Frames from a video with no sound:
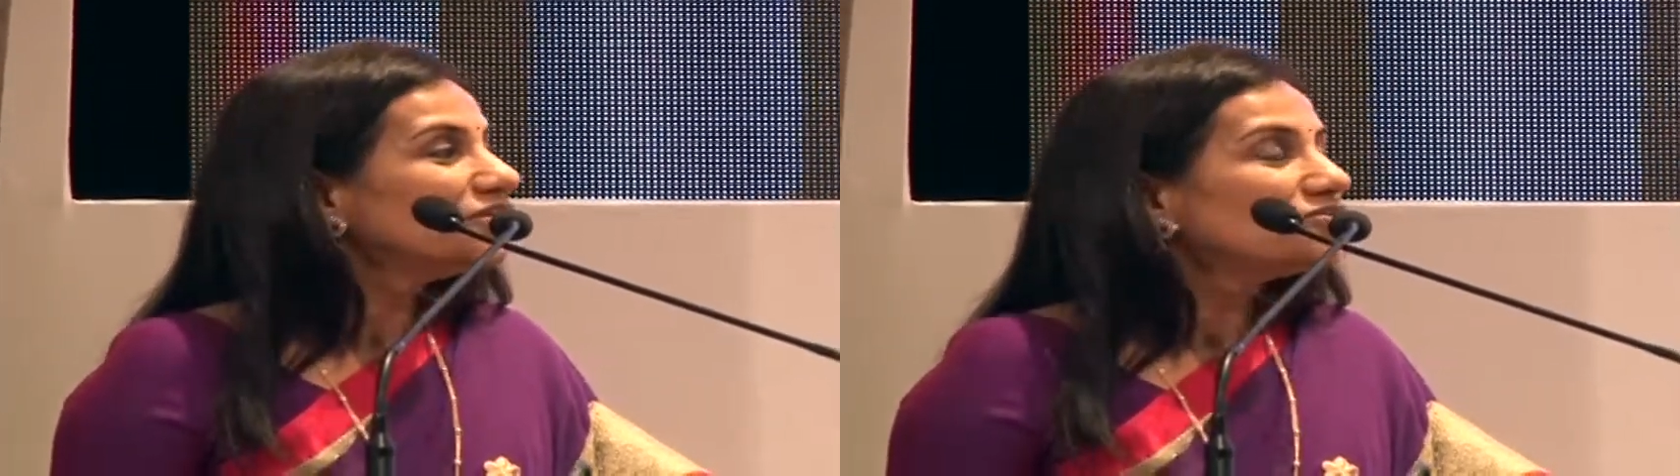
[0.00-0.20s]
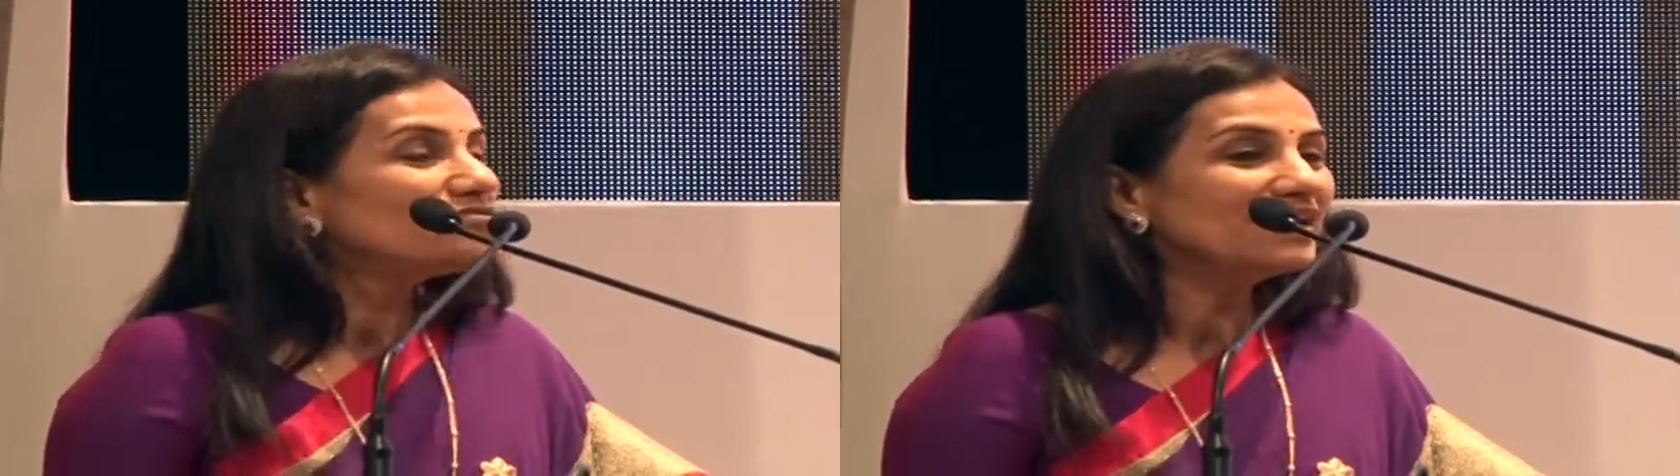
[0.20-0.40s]

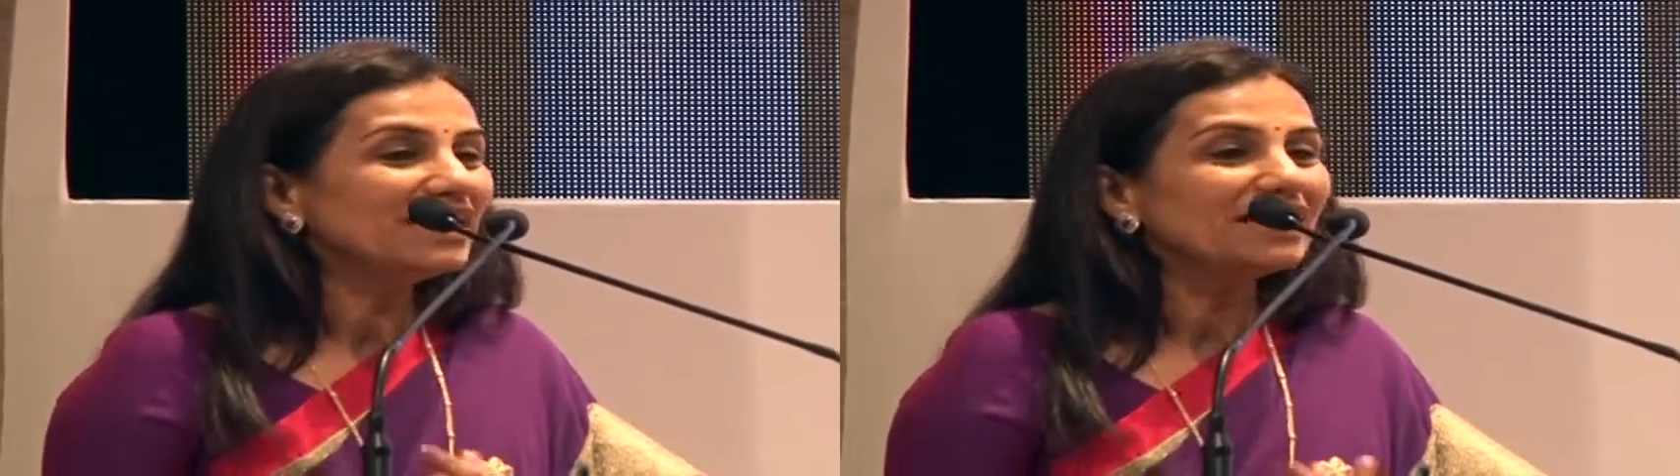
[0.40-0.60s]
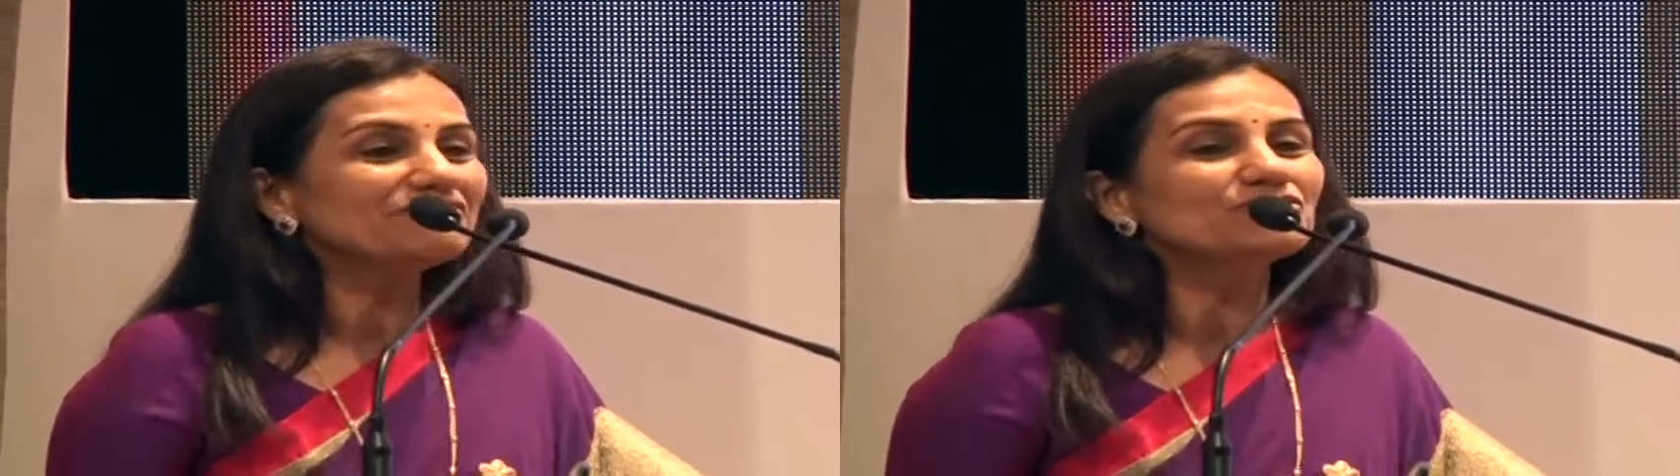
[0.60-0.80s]
we
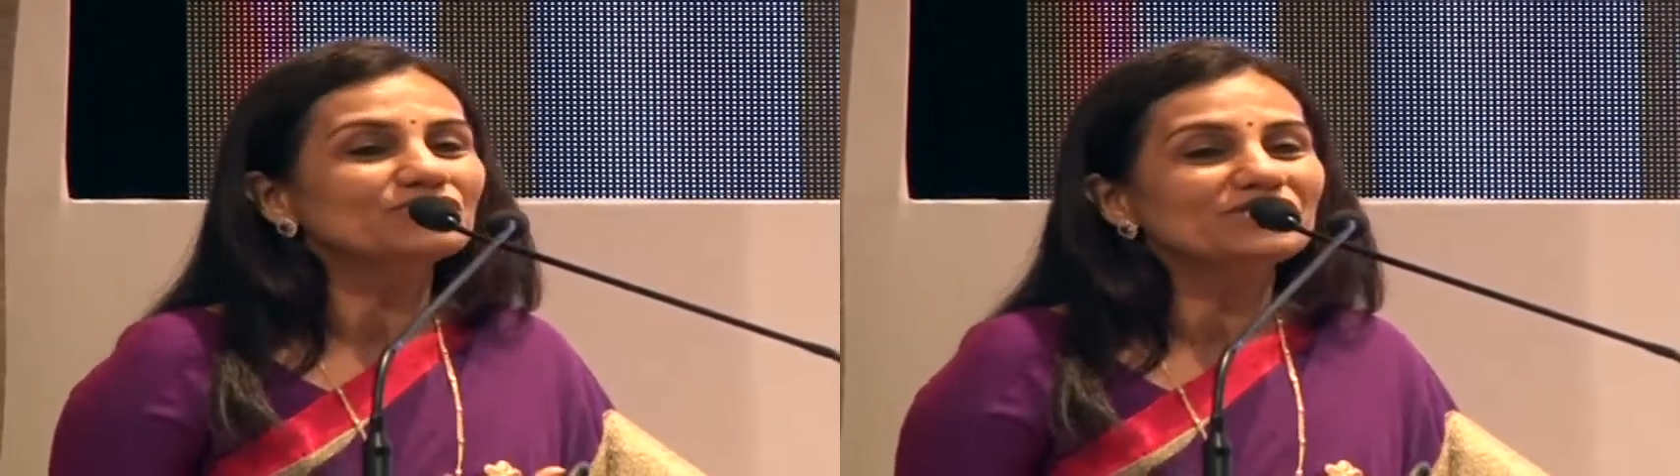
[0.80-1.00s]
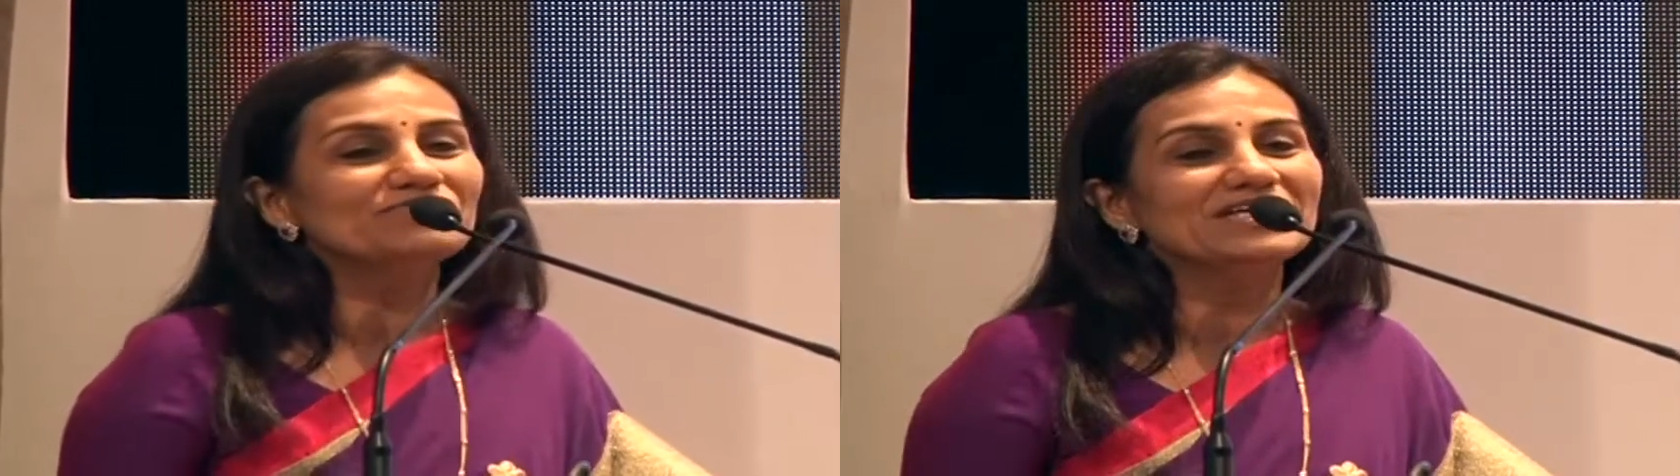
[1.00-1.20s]
have to
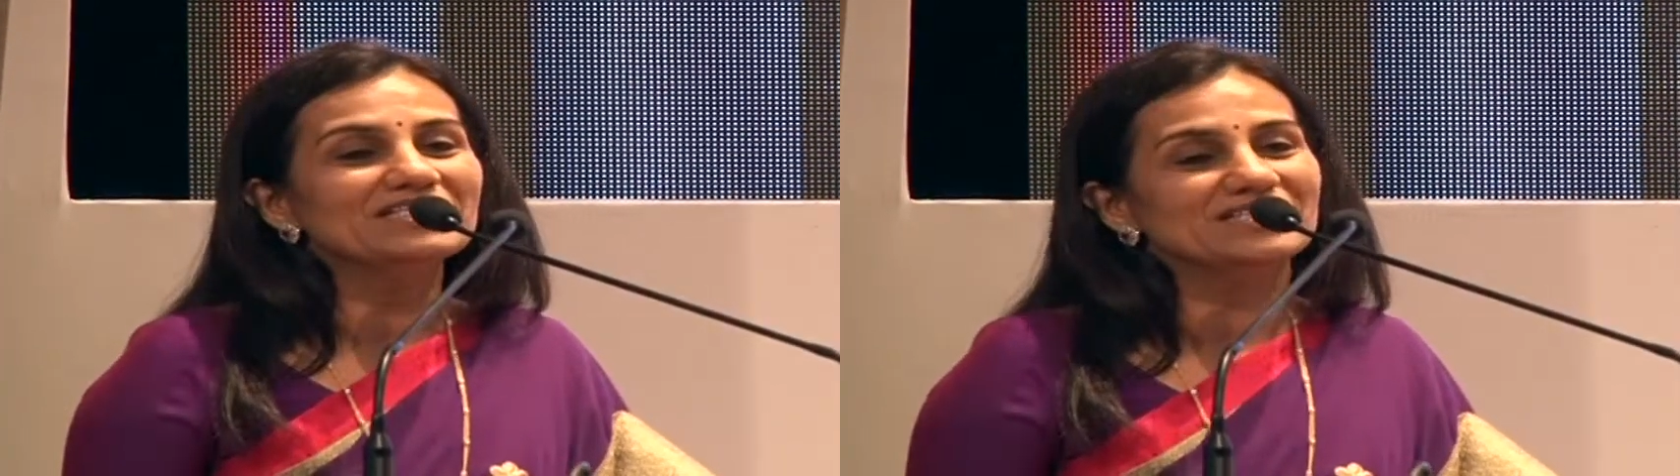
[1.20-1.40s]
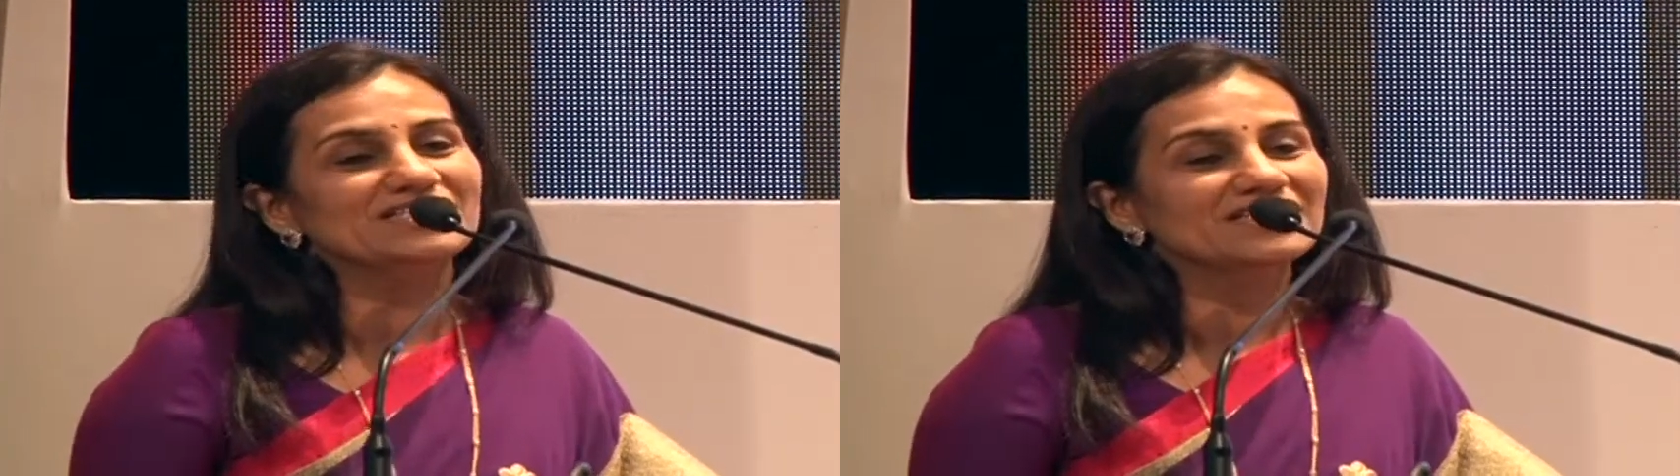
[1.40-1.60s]

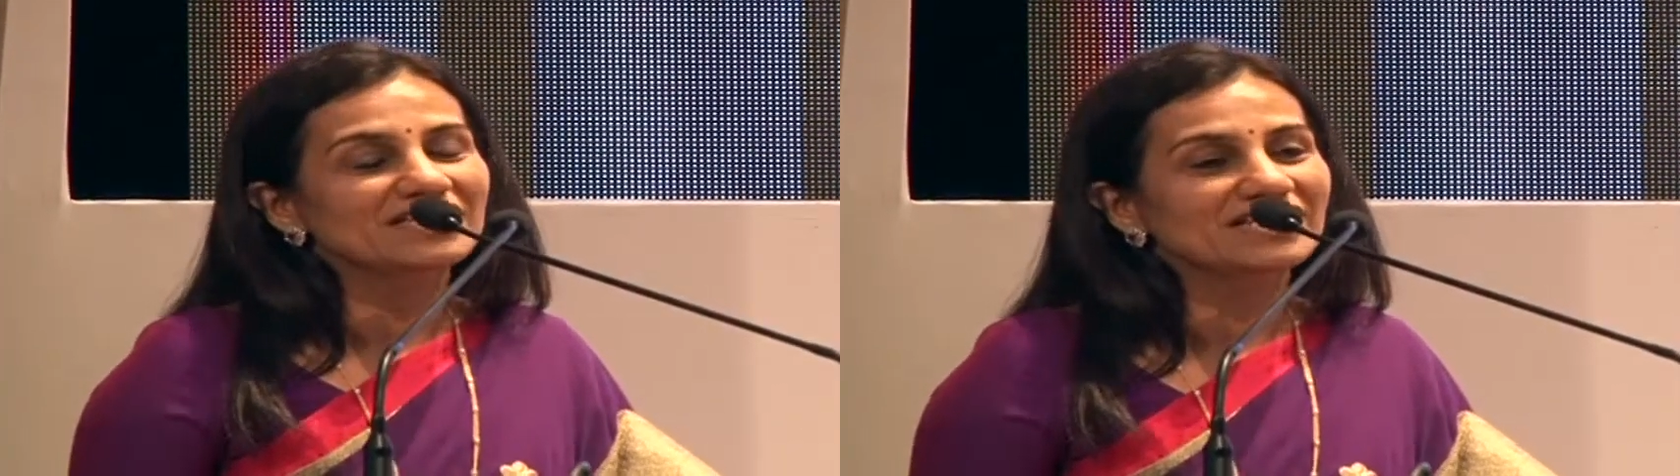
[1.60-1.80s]
invest